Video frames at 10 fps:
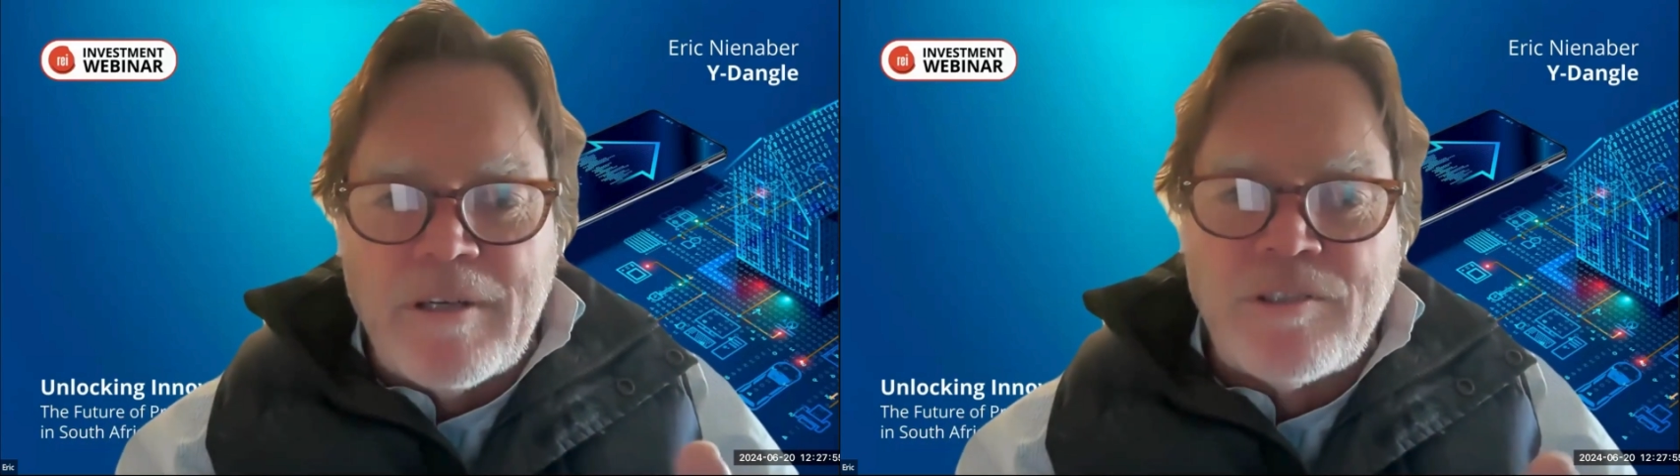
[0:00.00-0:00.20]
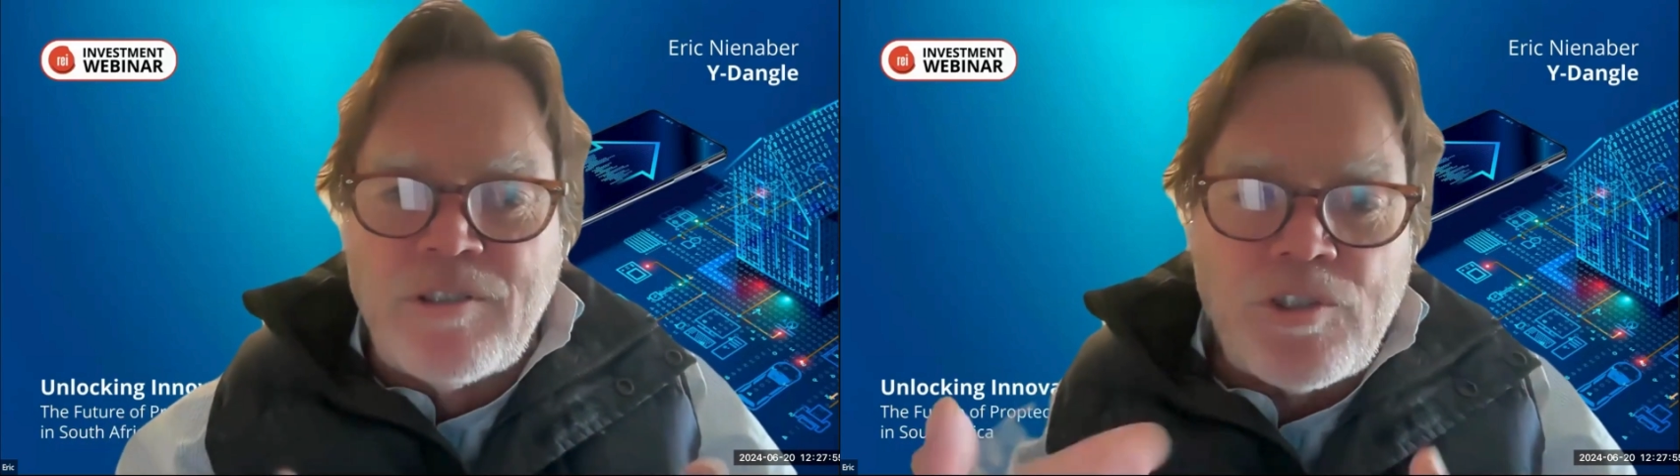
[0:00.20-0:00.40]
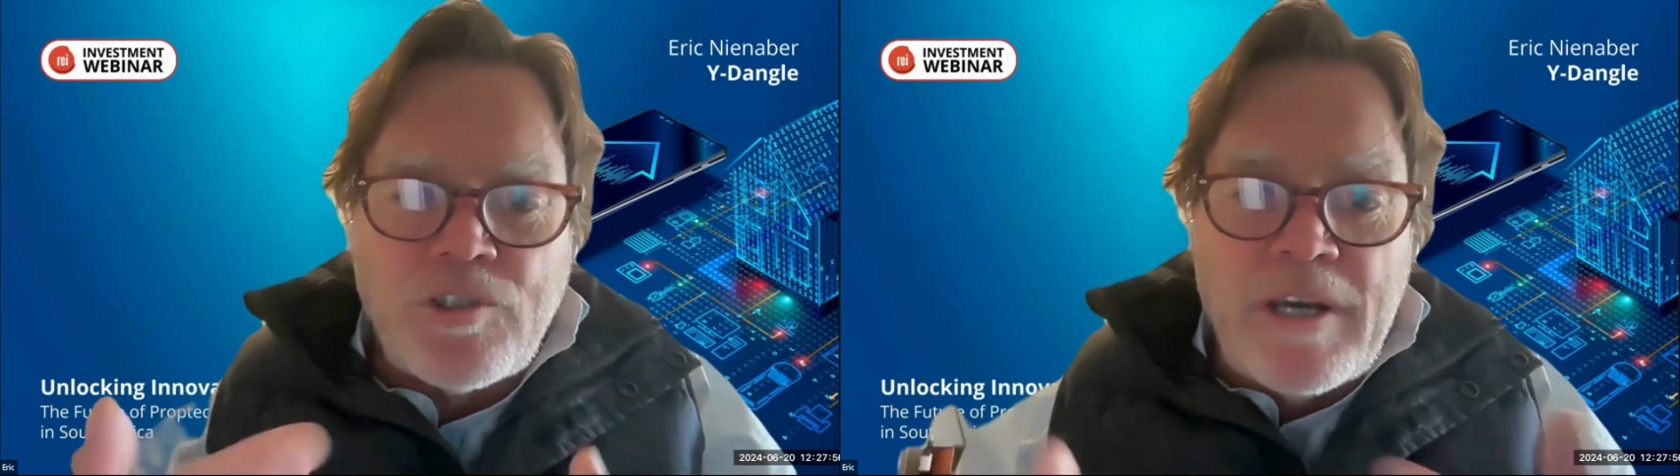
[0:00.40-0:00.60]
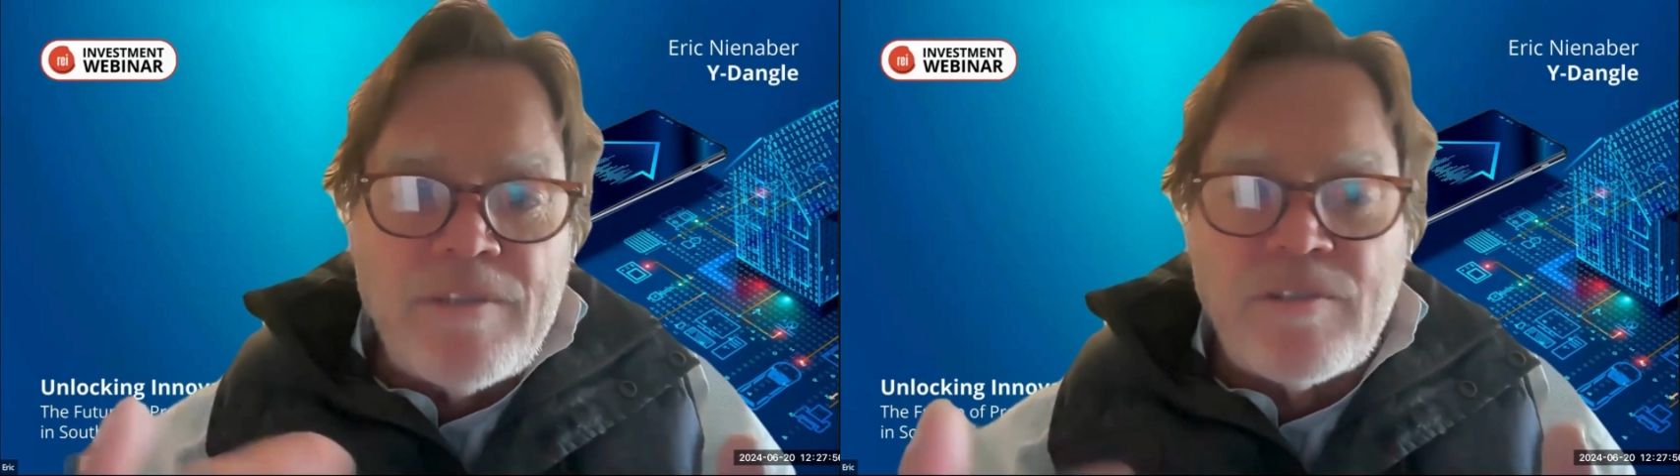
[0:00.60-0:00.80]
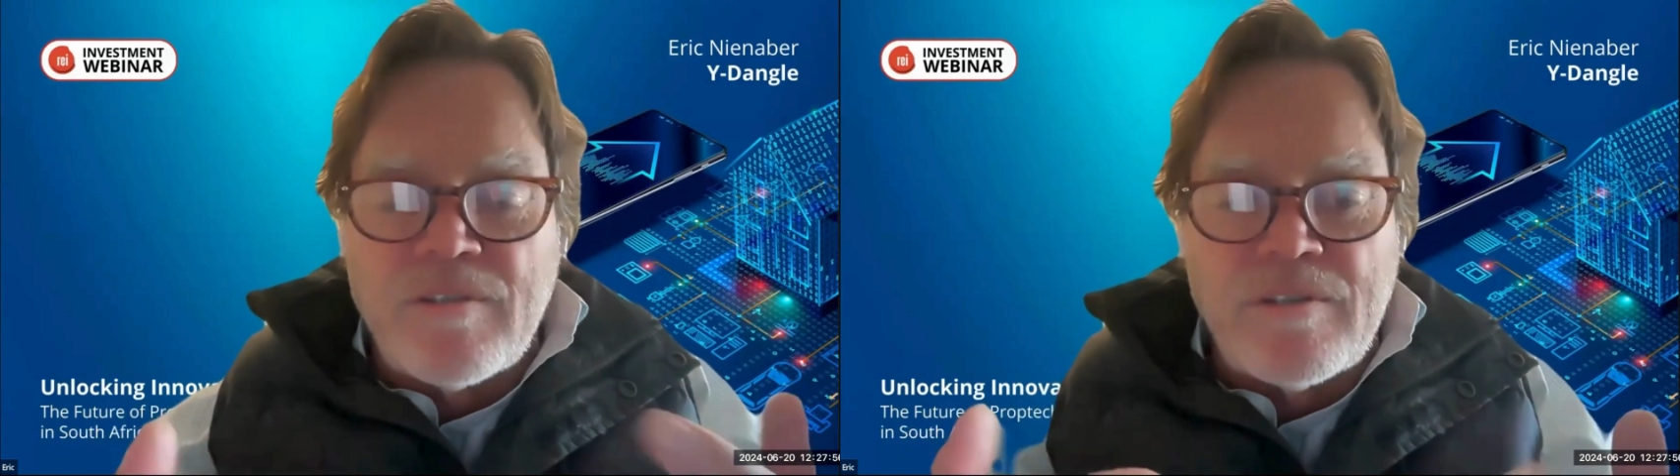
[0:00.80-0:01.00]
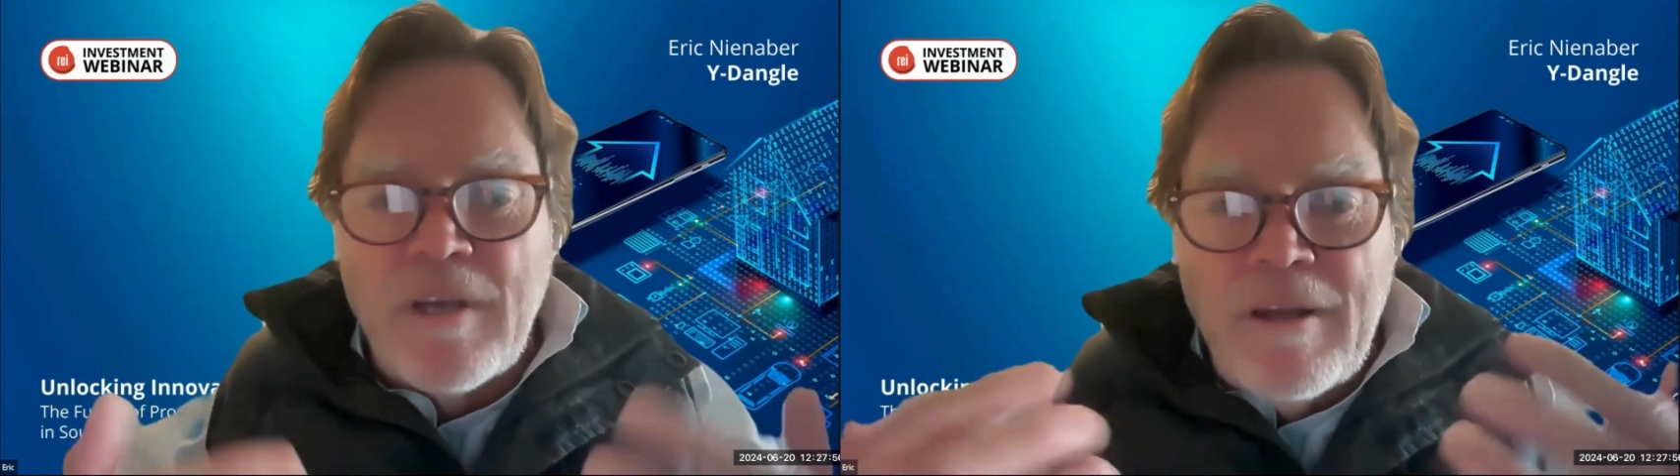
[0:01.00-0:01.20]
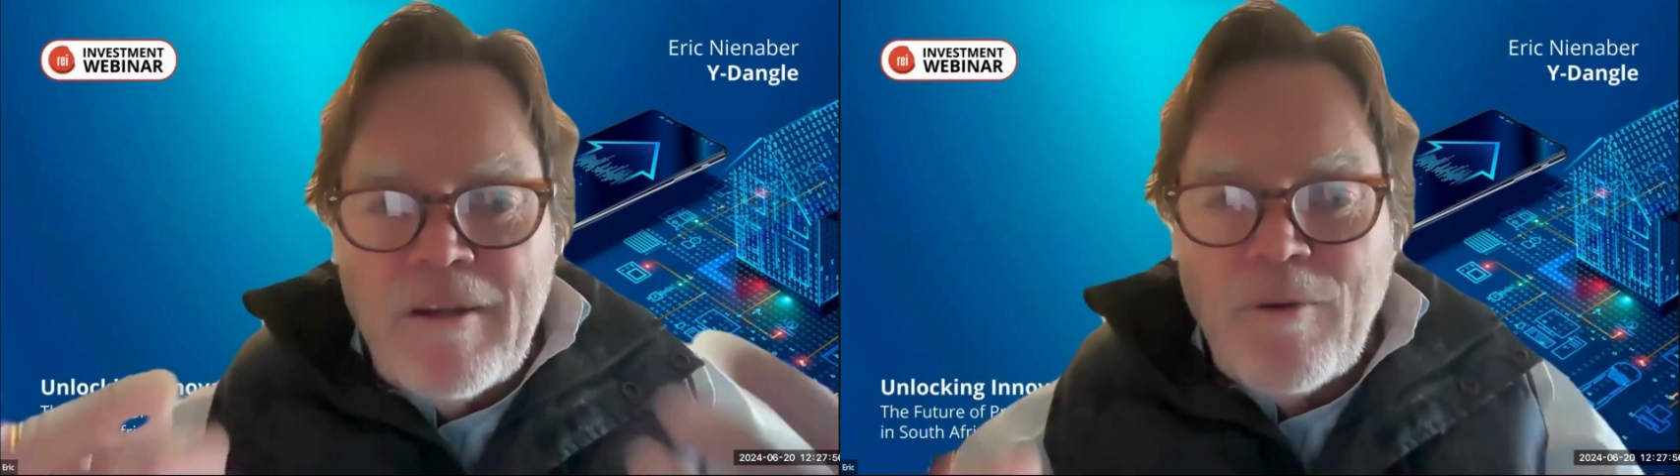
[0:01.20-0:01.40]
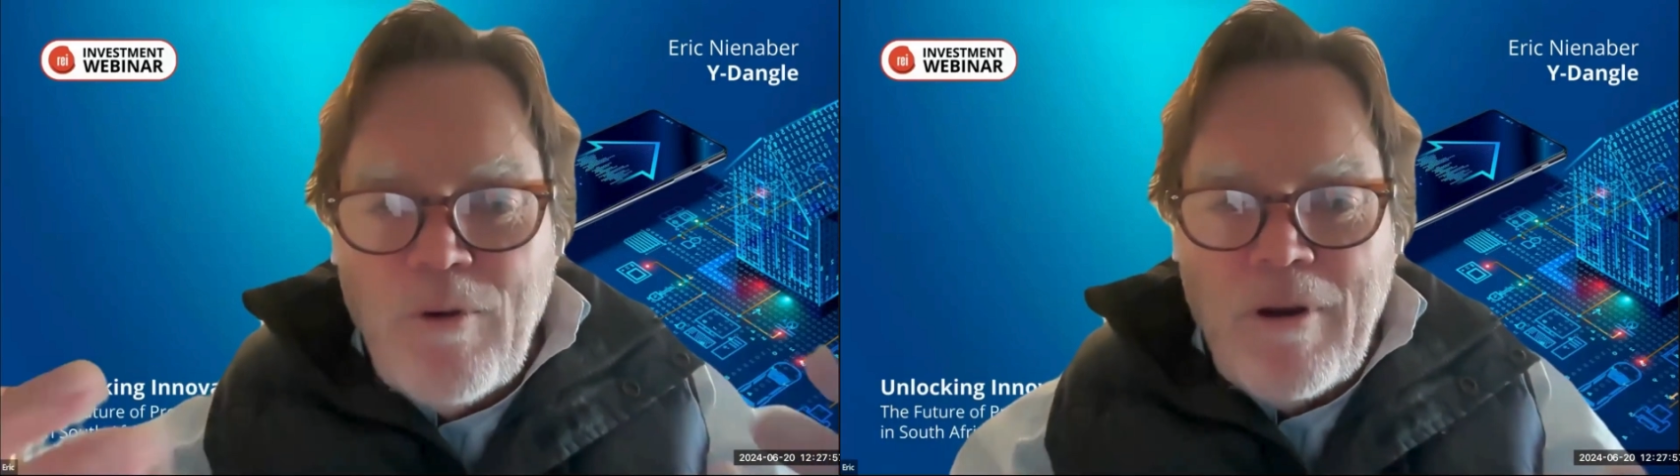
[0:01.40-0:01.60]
So it just changes